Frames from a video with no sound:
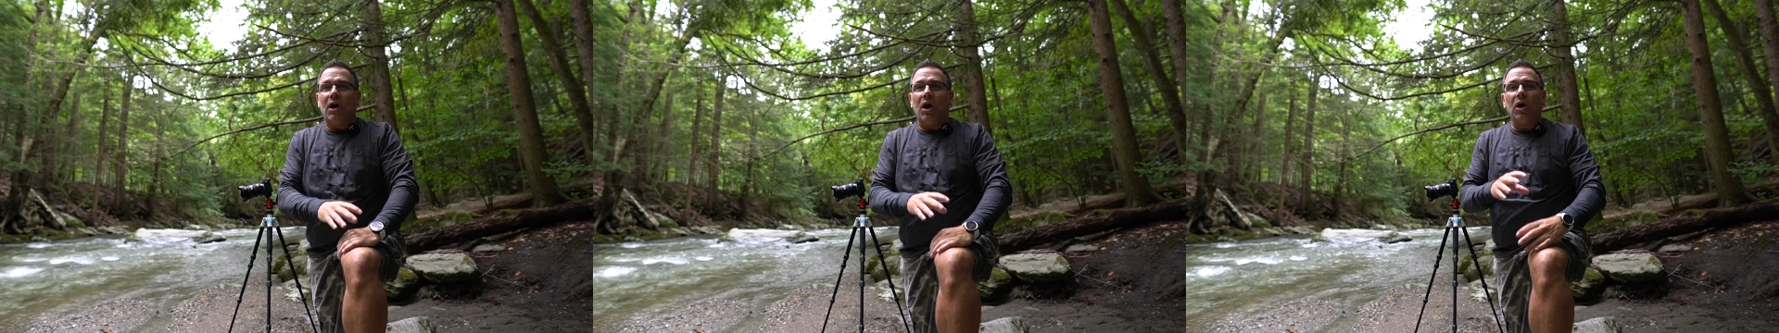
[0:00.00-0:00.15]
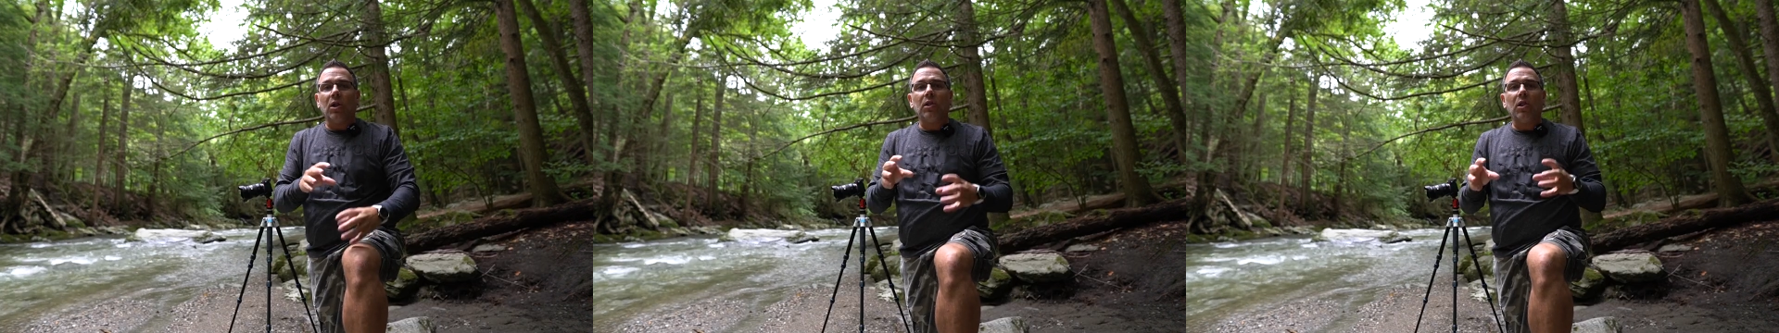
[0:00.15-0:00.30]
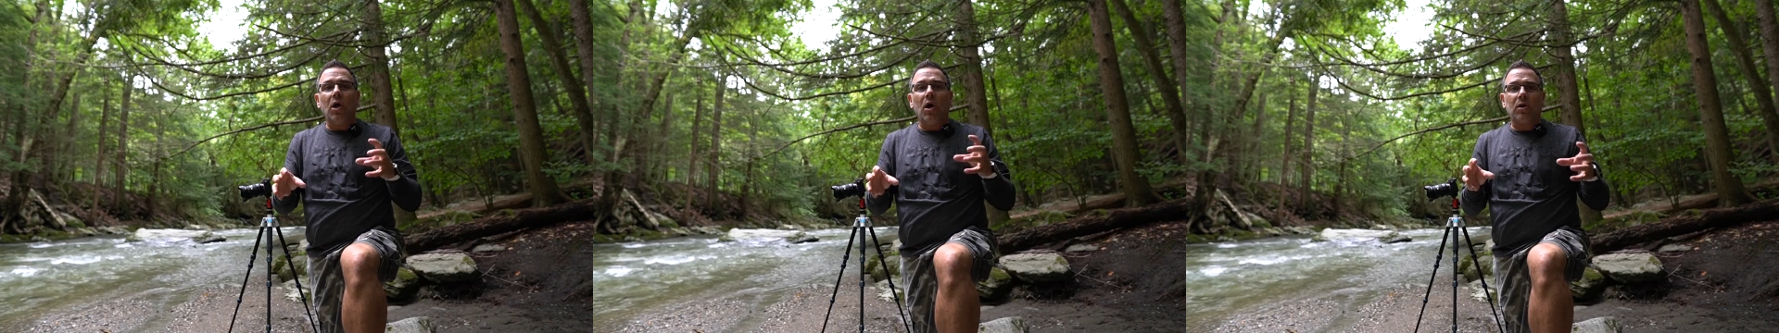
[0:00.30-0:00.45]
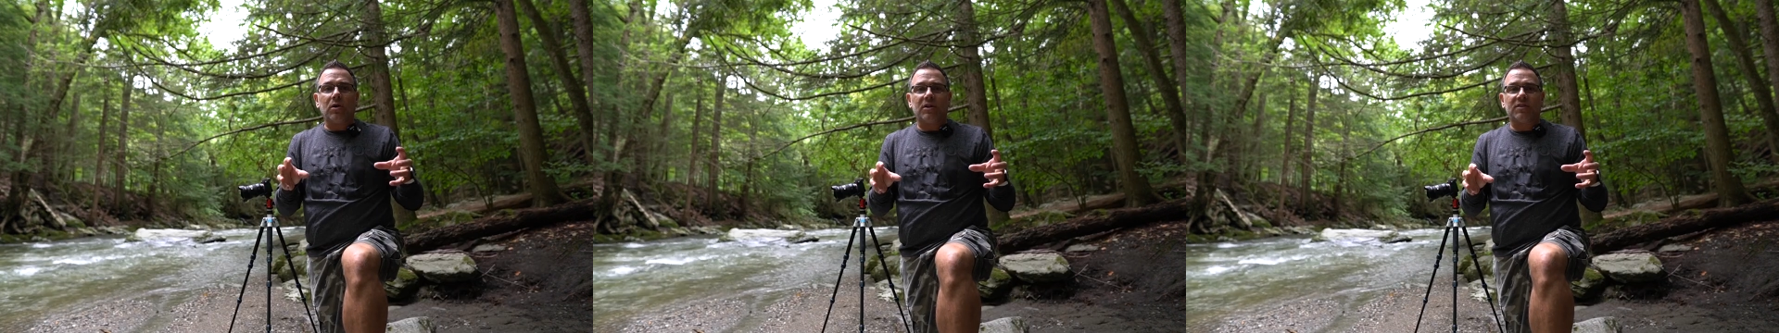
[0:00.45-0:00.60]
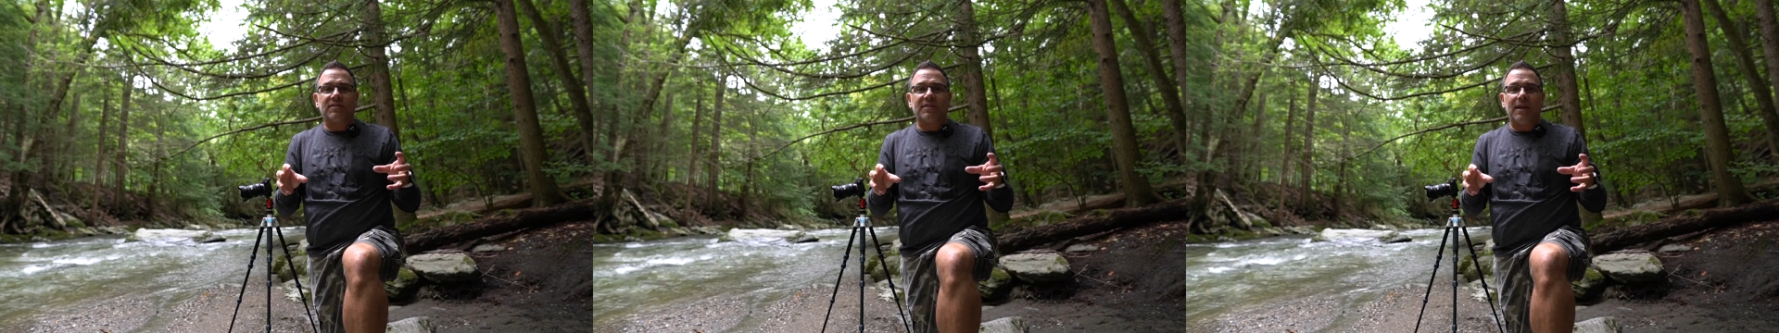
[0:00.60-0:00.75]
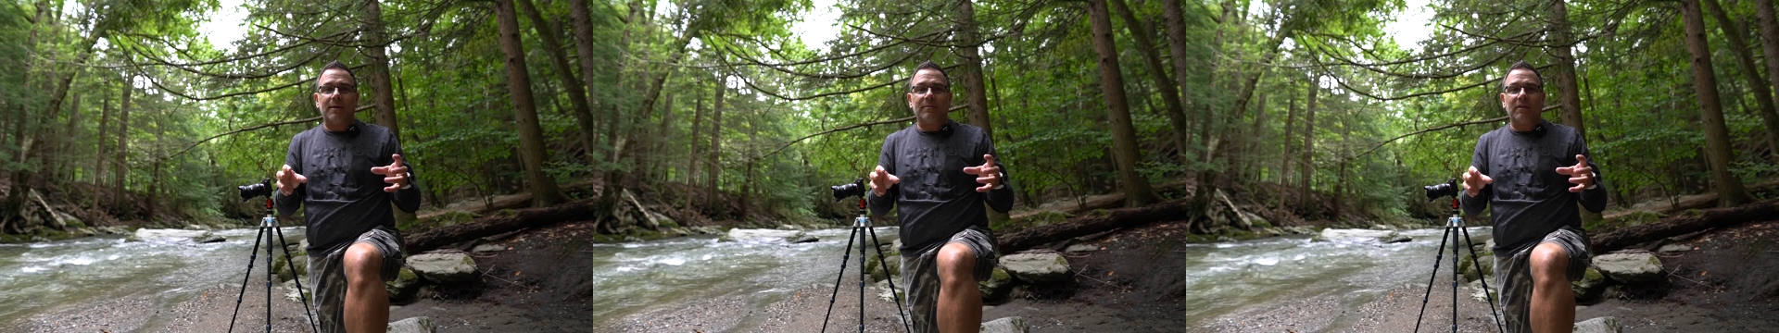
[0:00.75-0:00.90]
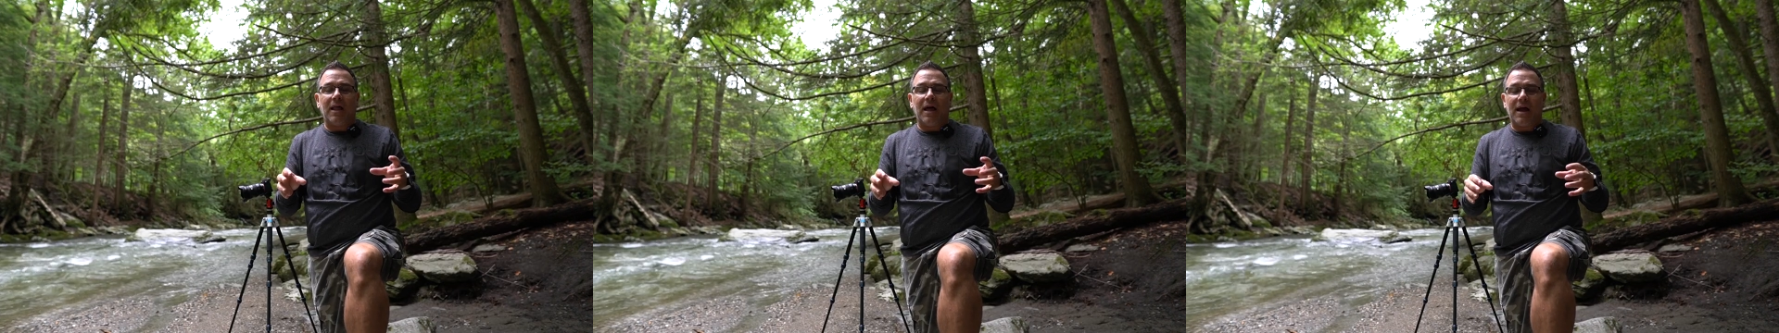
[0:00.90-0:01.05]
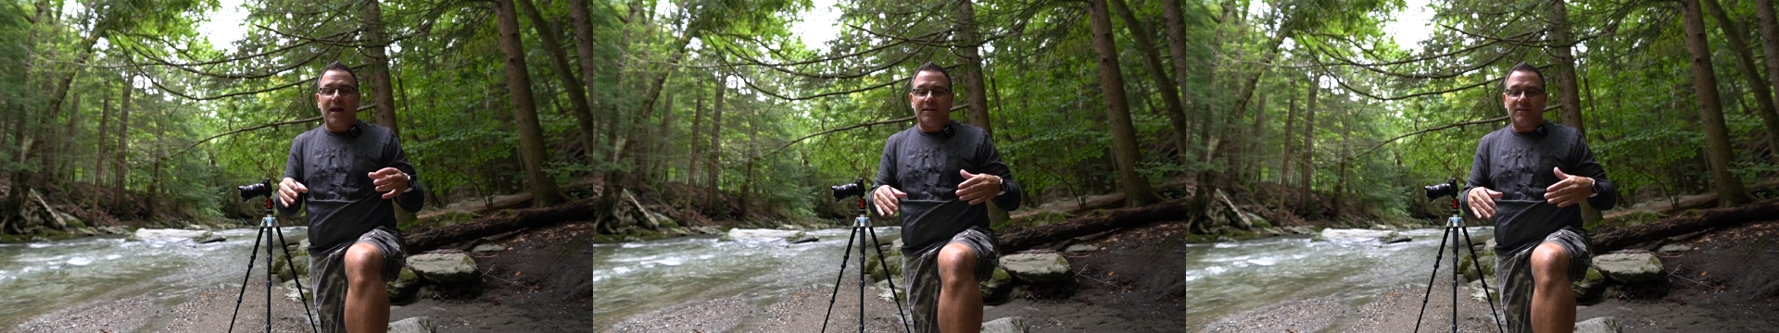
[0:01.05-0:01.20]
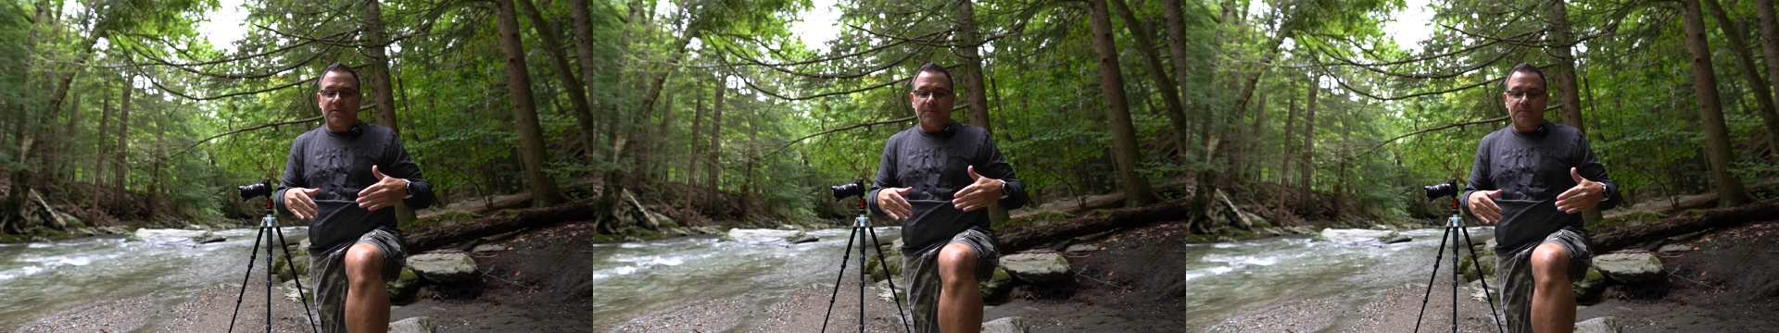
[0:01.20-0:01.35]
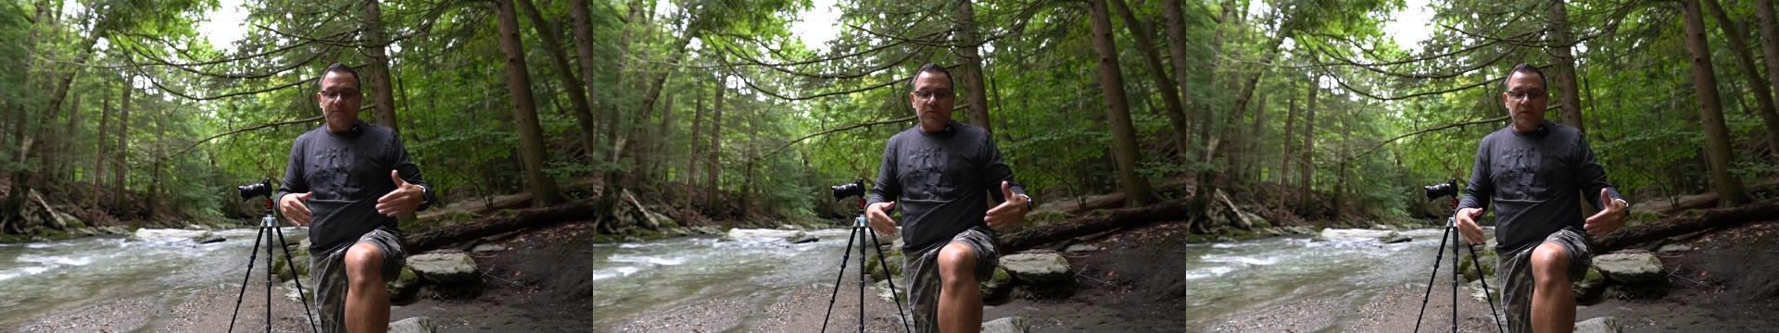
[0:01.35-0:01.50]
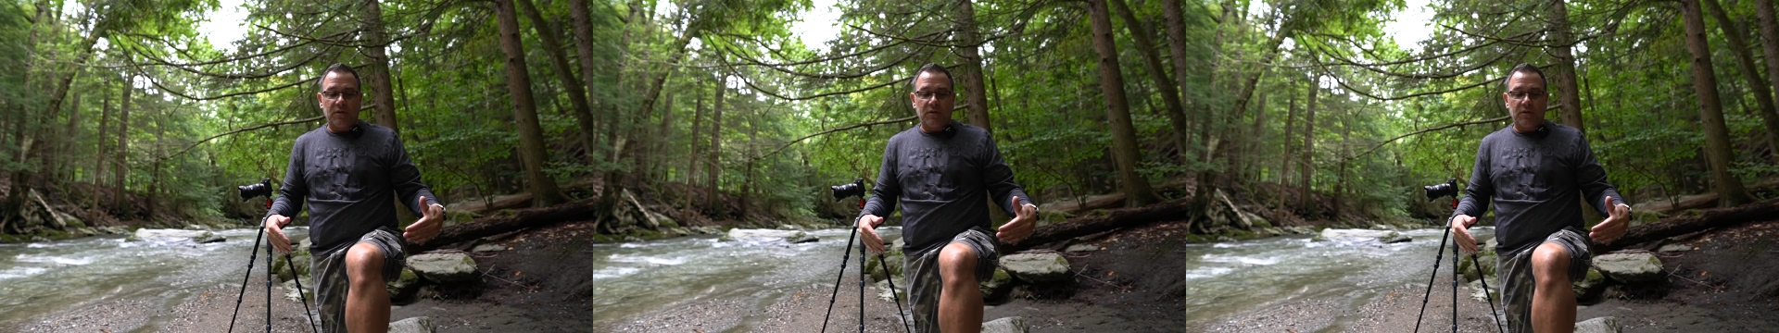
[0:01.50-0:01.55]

Along the same lines,